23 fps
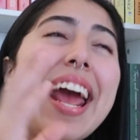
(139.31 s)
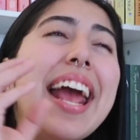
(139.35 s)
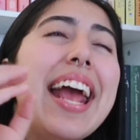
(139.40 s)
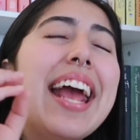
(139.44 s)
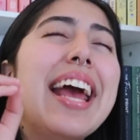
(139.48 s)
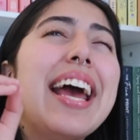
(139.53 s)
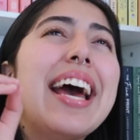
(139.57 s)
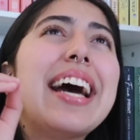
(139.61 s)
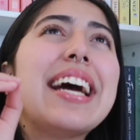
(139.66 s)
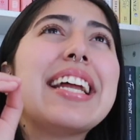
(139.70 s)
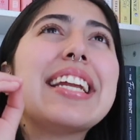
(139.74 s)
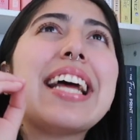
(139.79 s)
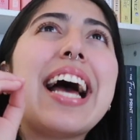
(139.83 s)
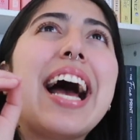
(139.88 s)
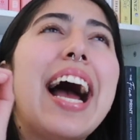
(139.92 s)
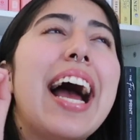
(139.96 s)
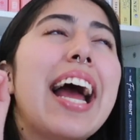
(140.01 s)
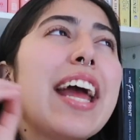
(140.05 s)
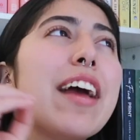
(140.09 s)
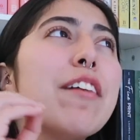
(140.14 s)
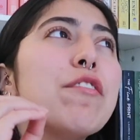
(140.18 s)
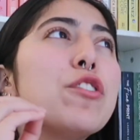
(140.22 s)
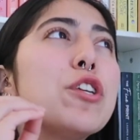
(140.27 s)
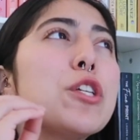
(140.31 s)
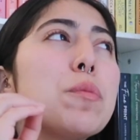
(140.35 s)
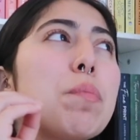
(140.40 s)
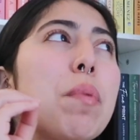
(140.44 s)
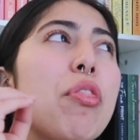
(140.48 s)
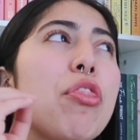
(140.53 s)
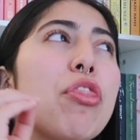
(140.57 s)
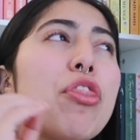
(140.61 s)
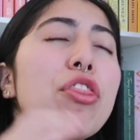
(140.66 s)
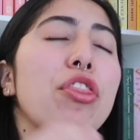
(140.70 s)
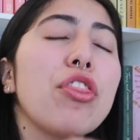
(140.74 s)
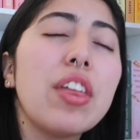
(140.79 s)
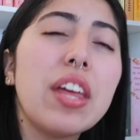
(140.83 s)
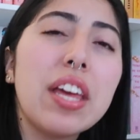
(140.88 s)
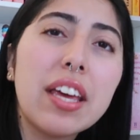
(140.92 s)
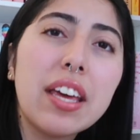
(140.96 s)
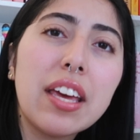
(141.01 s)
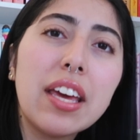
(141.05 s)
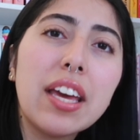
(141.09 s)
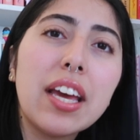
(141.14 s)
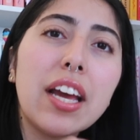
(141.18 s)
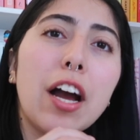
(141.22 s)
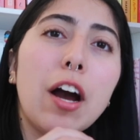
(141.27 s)
And I have just been
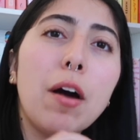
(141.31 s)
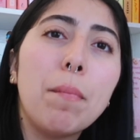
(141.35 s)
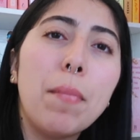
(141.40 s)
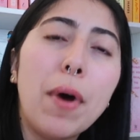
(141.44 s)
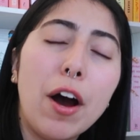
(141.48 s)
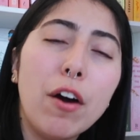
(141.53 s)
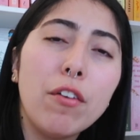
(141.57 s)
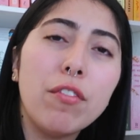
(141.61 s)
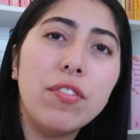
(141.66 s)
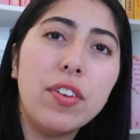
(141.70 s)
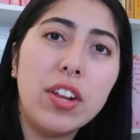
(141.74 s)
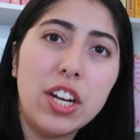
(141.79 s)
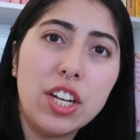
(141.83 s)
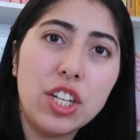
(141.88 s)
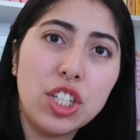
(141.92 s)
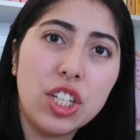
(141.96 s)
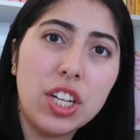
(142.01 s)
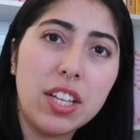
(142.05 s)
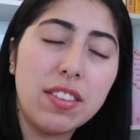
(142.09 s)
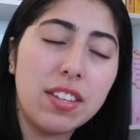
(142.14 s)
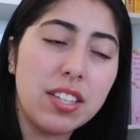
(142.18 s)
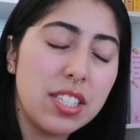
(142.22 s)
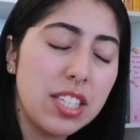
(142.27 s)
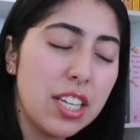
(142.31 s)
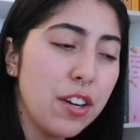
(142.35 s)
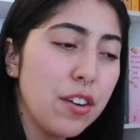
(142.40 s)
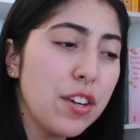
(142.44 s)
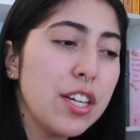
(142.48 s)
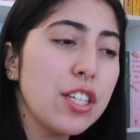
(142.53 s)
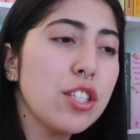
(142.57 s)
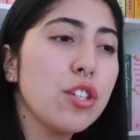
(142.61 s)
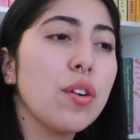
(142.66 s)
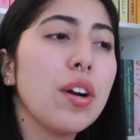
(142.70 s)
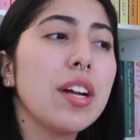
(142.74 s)
thinking about finishing the series,